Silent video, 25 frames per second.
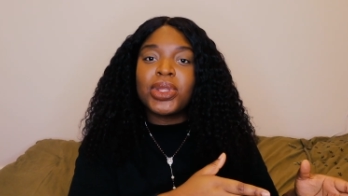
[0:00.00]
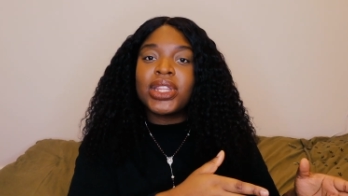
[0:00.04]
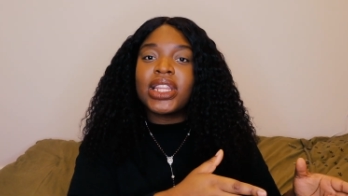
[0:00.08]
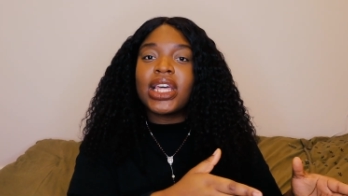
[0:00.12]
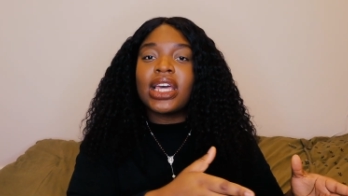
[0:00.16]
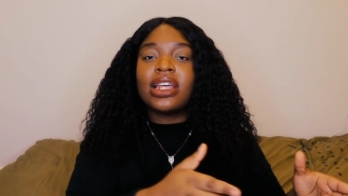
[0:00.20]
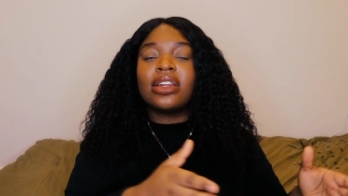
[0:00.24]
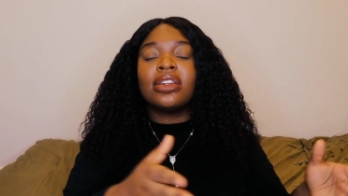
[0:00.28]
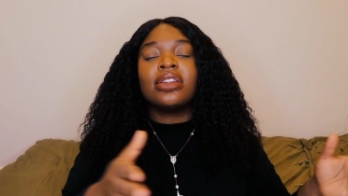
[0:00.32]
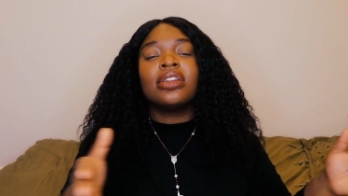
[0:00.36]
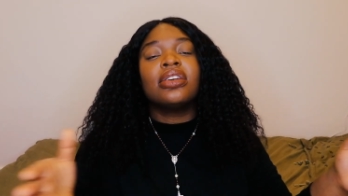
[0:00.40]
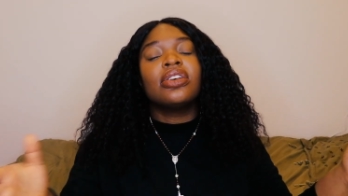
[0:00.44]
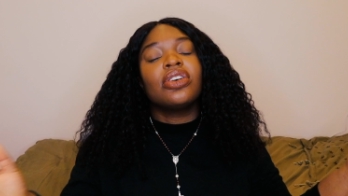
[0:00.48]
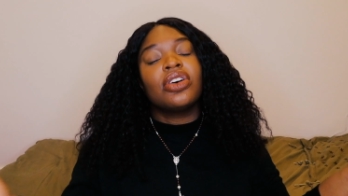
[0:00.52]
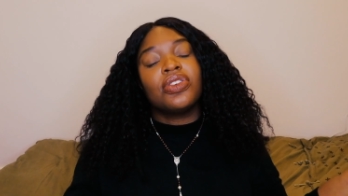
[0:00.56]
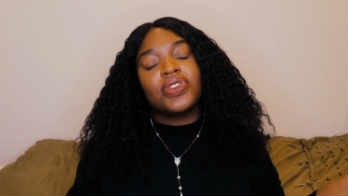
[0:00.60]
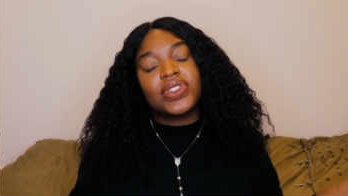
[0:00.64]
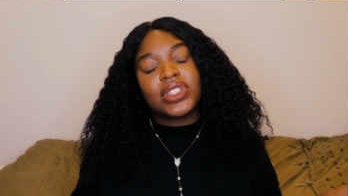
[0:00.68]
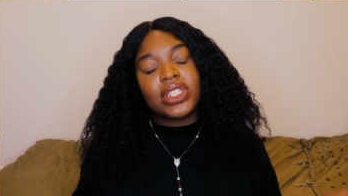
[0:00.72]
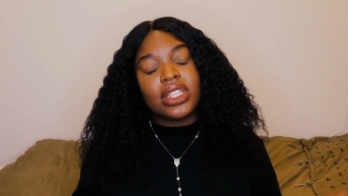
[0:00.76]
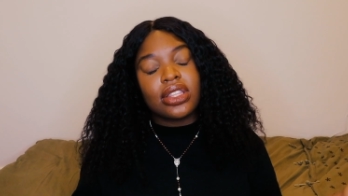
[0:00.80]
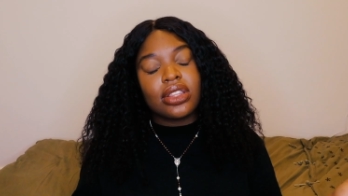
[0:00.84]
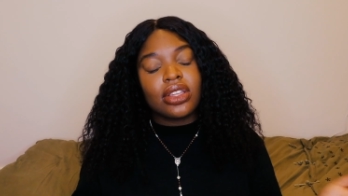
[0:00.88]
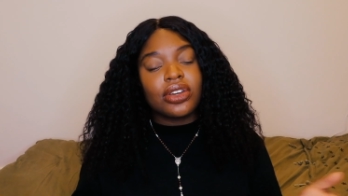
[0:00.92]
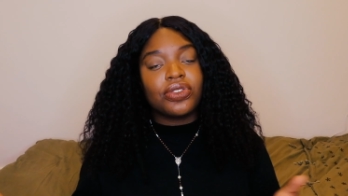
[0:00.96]
but then
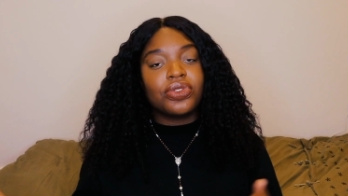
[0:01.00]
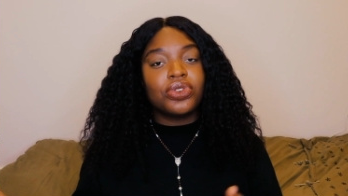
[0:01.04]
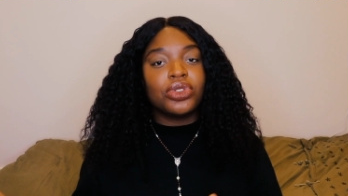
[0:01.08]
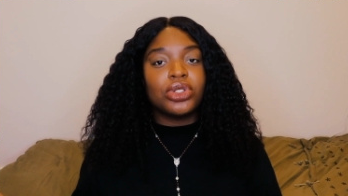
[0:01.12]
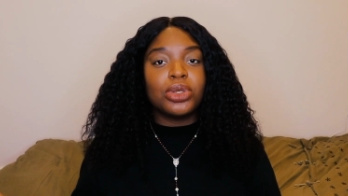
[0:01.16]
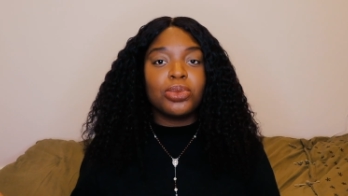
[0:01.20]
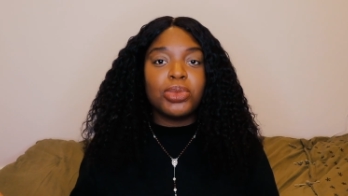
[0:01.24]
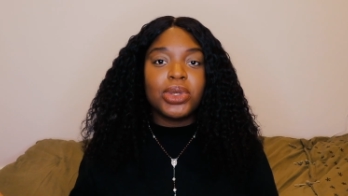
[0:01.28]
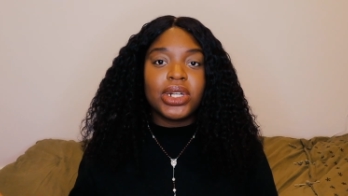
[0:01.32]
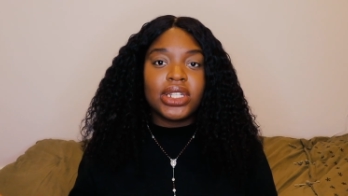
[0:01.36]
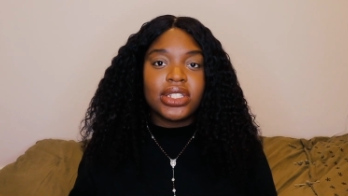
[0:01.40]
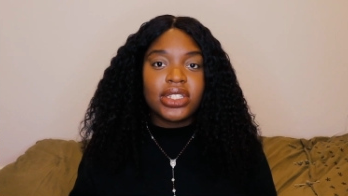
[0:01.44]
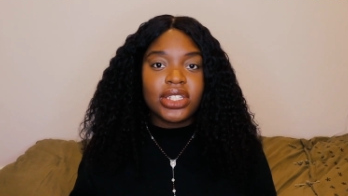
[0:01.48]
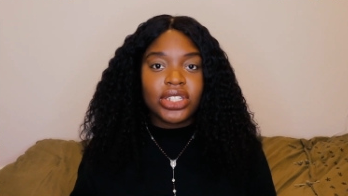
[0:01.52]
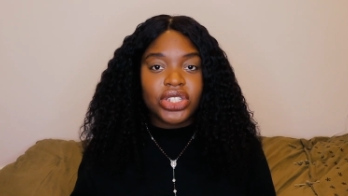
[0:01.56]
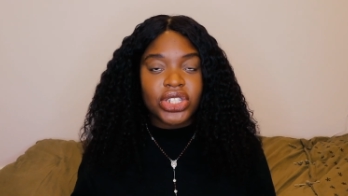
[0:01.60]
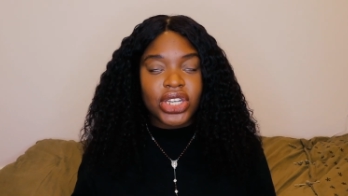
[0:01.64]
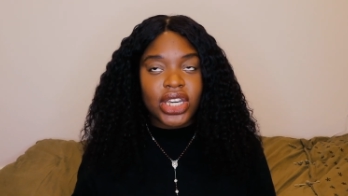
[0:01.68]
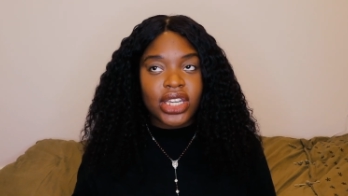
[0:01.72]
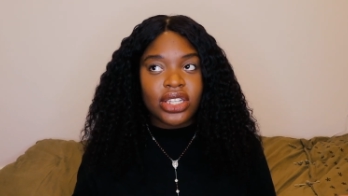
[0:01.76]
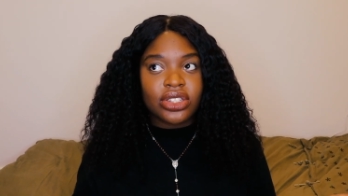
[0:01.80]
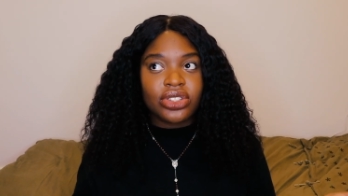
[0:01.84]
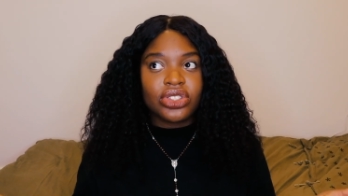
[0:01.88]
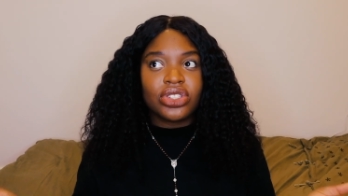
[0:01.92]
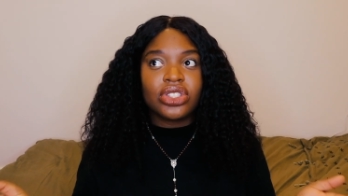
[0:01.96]
obviously the affordability
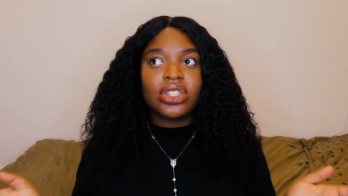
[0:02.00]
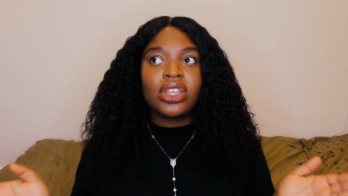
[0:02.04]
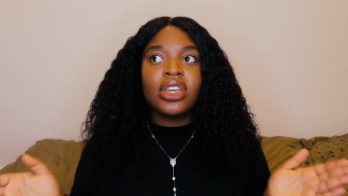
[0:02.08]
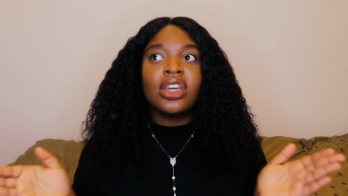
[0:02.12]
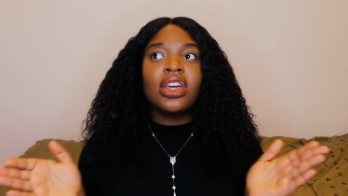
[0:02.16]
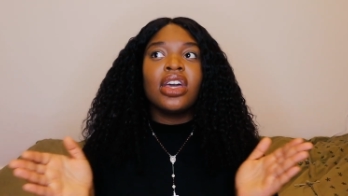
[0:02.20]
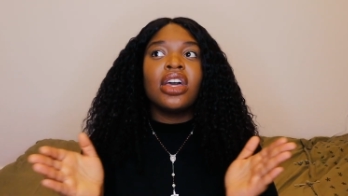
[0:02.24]
changed.